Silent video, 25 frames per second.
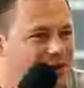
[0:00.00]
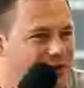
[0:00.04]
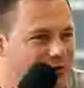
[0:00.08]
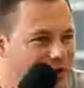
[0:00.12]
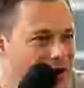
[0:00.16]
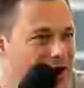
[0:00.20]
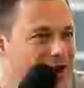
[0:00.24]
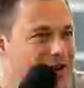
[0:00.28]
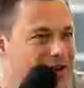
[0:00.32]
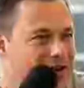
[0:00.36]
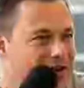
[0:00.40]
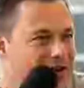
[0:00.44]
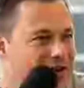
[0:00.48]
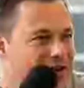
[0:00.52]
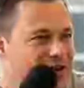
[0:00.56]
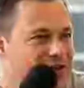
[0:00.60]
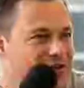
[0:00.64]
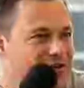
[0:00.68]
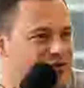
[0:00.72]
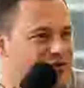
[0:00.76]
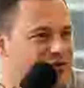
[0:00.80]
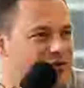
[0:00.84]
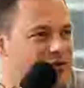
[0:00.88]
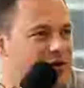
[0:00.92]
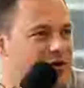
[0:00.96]
Right, he
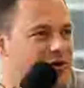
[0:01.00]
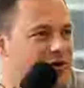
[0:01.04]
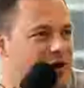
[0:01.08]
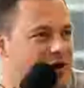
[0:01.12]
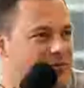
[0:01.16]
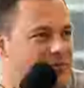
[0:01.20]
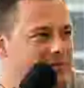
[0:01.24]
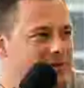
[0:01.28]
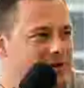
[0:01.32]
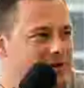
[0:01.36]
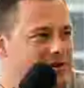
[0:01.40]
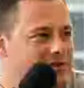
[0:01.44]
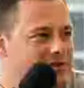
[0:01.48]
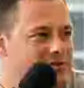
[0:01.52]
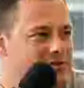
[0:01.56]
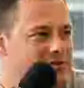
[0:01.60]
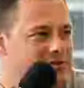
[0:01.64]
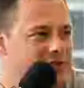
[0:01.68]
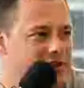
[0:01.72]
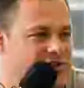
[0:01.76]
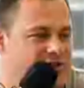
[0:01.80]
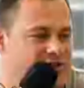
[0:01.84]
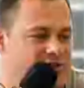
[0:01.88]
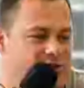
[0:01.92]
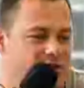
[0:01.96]
is. So
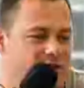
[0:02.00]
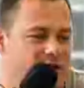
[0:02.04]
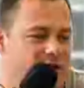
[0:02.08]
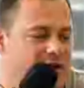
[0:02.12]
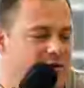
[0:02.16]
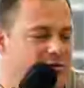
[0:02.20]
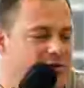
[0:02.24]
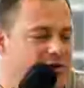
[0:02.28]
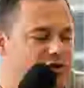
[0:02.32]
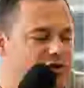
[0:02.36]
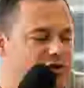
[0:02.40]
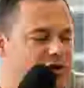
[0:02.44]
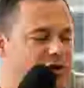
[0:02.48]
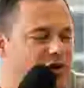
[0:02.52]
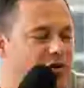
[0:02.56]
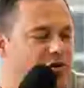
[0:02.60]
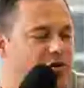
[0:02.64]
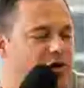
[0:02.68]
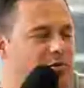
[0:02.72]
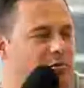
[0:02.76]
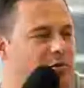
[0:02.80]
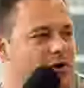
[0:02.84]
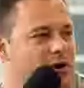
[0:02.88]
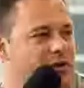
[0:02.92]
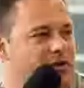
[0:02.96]
he's like, hey, we should go
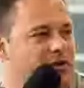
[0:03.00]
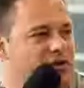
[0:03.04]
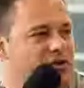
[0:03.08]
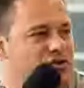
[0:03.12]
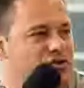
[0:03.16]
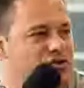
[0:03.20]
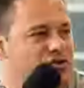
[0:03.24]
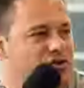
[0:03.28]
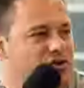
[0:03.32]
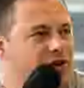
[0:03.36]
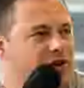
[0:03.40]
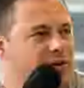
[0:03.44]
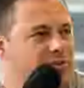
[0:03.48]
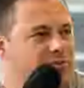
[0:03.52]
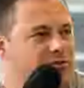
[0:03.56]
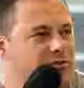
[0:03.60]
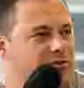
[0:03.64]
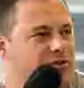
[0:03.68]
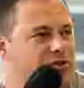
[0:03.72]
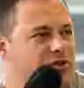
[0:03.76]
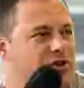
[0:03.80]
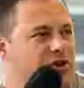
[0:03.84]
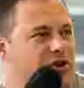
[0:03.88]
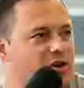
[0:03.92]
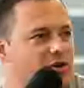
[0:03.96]
on one of these trips.
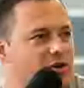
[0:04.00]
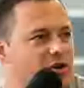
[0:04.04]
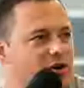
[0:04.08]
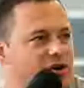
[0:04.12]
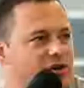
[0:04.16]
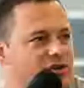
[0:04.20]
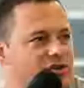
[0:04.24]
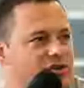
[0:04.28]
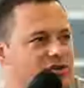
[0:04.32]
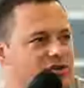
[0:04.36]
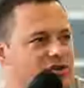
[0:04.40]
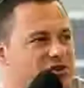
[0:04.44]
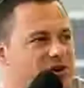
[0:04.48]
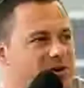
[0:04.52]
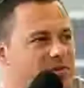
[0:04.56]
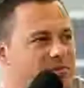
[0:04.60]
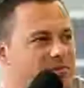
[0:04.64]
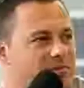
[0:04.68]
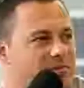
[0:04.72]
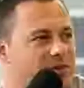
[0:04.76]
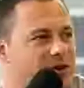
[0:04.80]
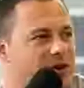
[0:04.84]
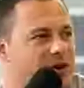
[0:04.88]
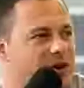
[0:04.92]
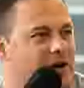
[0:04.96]
We should go on this
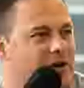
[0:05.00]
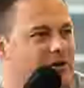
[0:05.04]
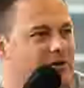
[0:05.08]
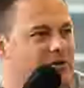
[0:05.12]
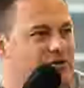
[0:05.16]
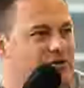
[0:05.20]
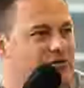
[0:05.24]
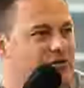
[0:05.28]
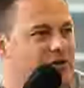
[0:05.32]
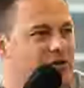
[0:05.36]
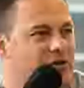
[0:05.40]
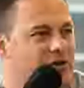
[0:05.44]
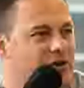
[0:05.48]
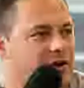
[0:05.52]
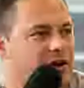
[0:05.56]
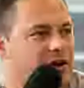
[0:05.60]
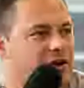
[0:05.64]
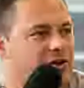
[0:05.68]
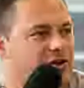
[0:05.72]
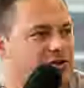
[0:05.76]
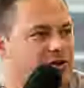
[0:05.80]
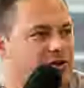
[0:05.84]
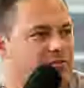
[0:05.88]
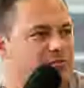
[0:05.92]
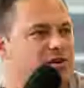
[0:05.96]
trip to another
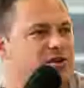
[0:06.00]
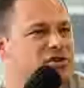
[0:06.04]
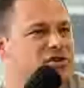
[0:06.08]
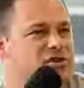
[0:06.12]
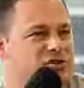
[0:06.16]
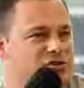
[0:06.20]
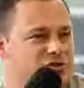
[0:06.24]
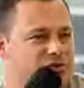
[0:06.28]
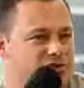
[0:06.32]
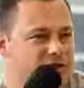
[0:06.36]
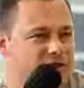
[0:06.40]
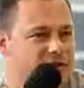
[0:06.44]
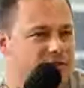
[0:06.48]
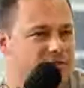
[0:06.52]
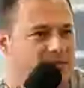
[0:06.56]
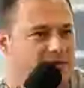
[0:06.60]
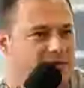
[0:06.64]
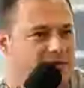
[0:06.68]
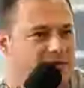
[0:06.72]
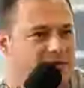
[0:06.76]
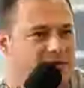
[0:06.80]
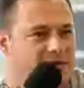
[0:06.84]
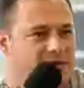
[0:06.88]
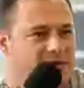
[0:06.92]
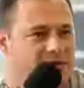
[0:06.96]
country, a mission trip.
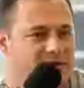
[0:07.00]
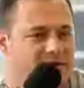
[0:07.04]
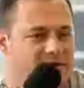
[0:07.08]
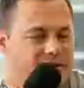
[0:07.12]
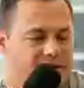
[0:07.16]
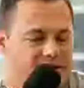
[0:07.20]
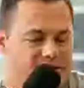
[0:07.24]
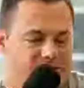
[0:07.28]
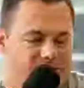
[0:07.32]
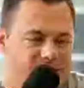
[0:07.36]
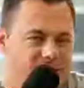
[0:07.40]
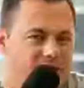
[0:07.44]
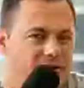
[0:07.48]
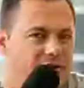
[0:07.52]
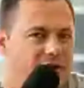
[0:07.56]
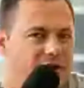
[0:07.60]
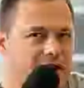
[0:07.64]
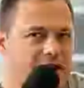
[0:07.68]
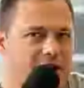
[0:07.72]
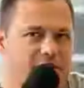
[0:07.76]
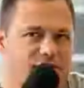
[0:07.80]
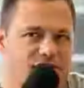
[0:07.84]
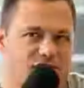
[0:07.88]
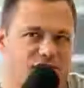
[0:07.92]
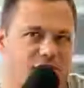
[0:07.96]
I said,
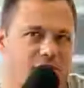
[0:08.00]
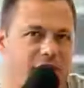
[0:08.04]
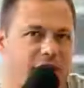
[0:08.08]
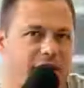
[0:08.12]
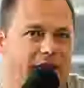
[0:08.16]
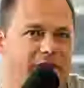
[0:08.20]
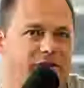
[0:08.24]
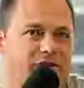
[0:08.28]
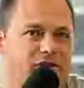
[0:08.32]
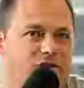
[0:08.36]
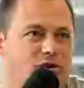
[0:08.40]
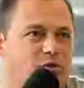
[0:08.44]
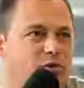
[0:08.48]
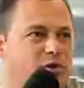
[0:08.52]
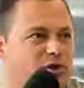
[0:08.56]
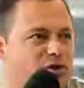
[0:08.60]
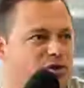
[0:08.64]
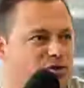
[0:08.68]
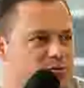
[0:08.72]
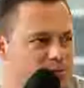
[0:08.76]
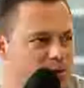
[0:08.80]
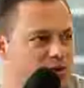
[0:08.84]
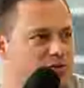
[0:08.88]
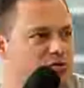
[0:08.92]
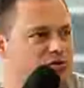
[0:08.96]
okay. So I do what you're
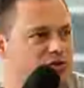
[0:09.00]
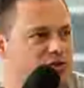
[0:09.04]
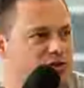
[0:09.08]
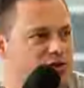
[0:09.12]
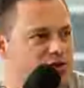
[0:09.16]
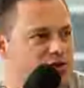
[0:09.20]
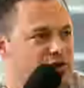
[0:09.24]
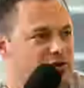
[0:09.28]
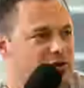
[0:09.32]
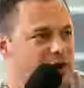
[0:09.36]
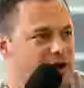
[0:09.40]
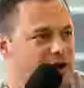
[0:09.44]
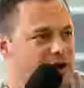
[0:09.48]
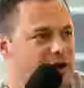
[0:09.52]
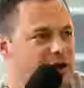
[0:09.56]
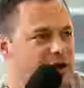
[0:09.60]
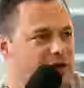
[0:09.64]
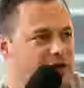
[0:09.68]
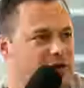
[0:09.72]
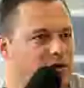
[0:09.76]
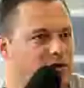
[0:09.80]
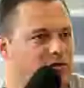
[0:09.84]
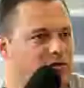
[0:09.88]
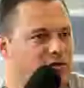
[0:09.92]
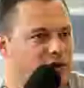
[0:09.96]
supposed to do. I
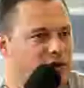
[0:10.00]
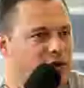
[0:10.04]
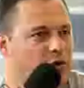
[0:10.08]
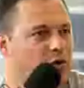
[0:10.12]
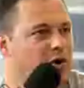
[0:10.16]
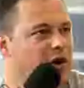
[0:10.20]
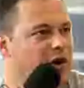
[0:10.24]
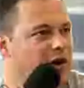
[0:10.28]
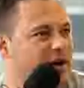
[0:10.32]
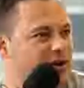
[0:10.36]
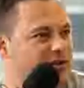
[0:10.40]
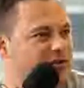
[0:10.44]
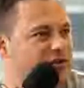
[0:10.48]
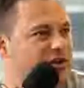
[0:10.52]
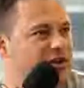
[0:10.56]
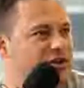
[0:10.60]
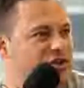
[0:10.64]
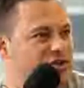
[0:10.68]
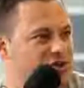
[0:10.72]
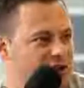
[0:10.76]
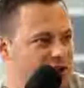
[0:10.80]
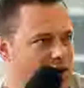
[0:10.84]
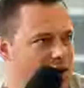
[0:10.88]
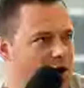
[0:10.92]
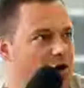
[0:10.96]
look for an
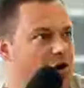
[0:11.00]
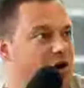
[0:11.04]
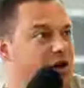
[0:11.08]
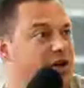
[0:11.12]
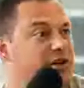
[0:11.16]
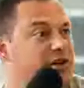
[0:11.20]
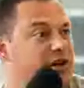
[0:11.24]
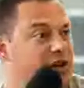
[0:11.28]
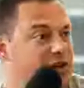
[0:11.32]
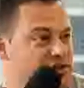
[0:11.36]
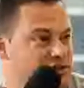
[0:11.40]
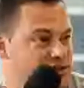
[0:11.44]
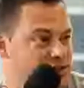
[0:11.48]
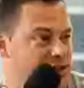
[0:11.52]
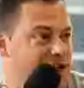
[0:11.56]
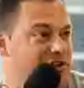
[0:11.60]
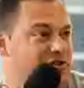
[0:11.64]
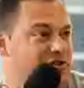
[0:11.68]
organization that already does